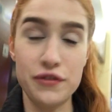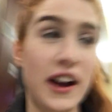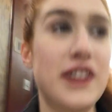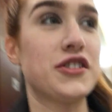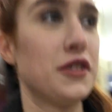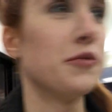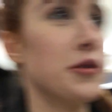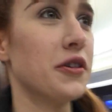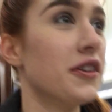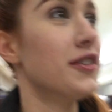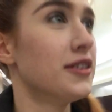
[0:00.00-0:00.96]

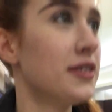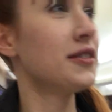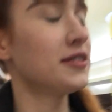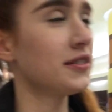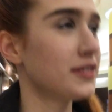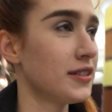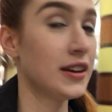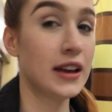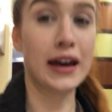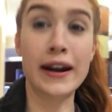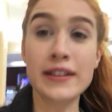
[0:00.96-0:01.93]
fashionable
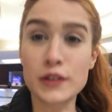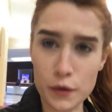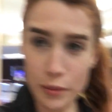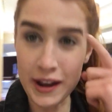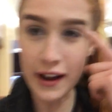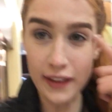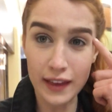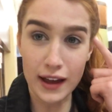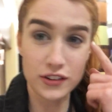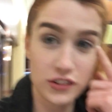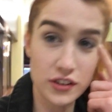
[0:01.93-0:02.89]
and I took my
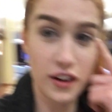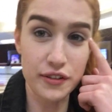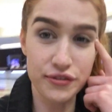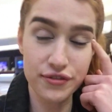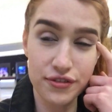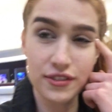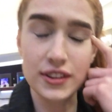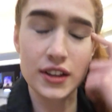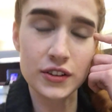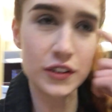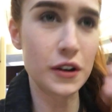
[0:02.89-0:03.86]
eyelashes off.
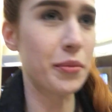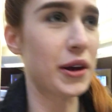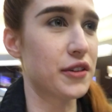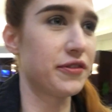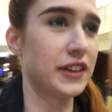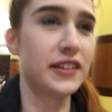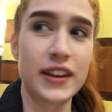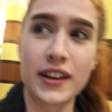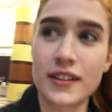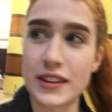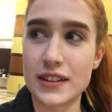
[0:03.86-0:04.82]
There's no better
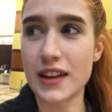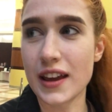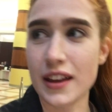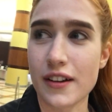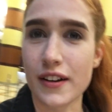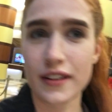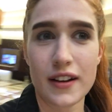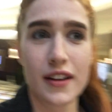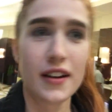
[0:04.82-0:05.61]
feeling than taking your